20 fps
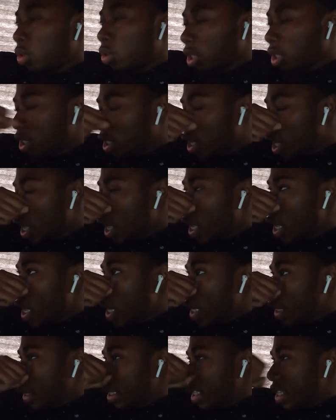stay
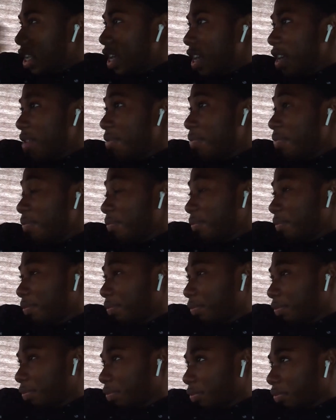the same.
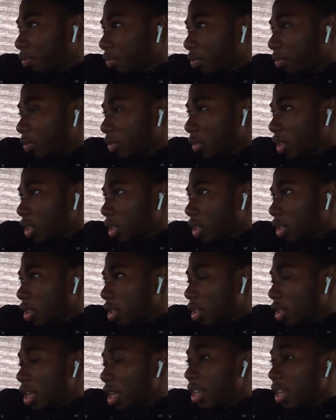
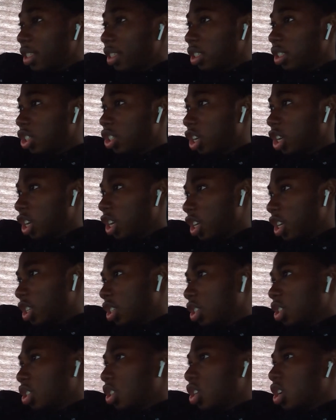Things
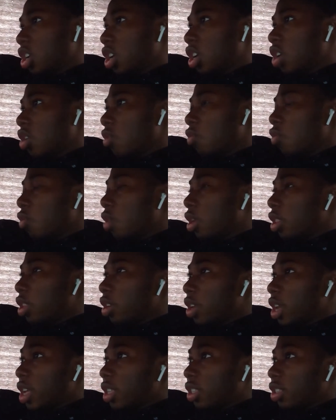change. Whether
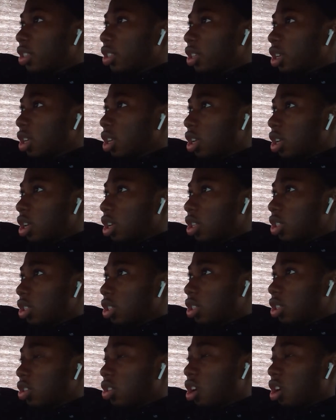that's the
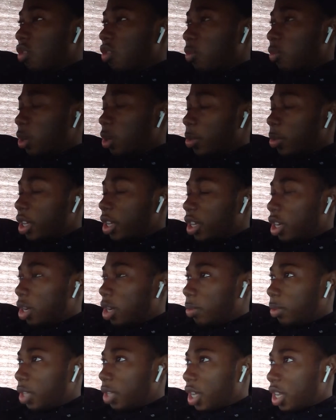software being
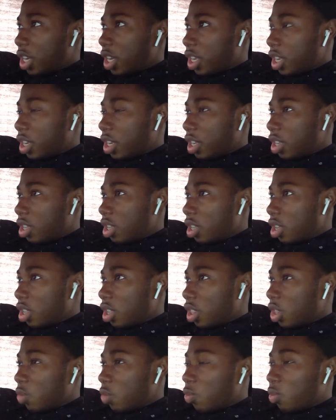updated,
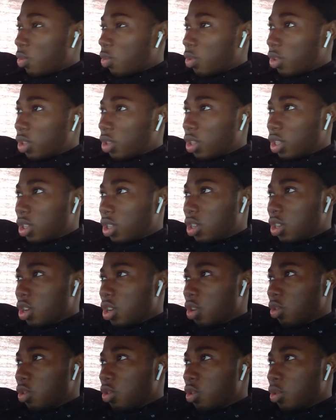the
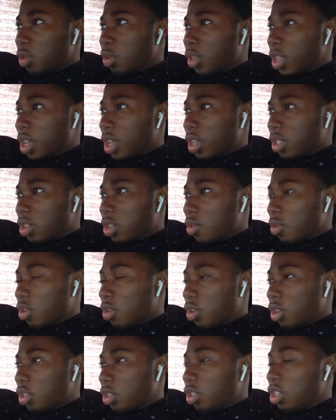new things going
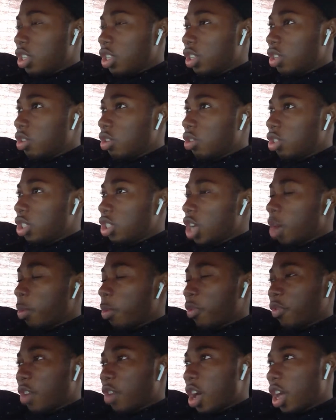on. You need to use
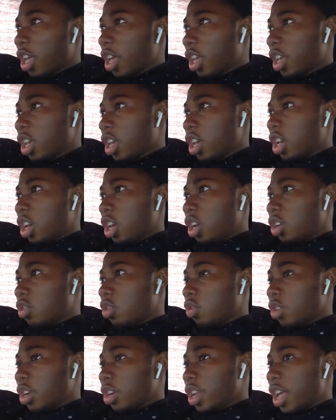Shopify in
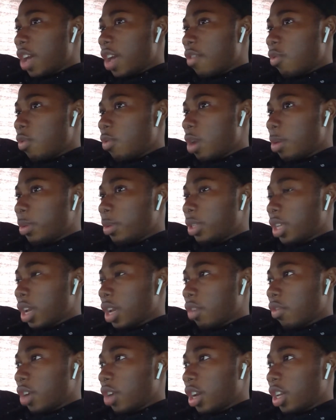order to have a website,
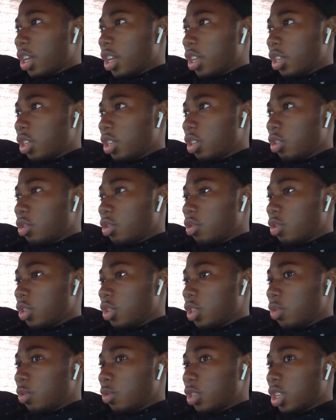right? You
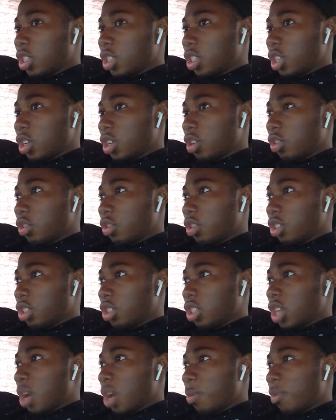Let's say you're using
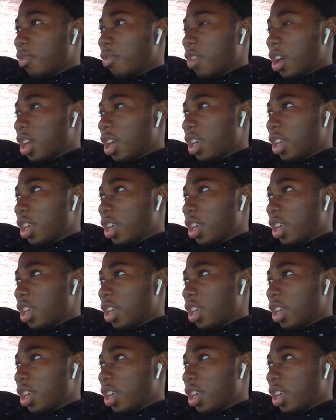Shopify.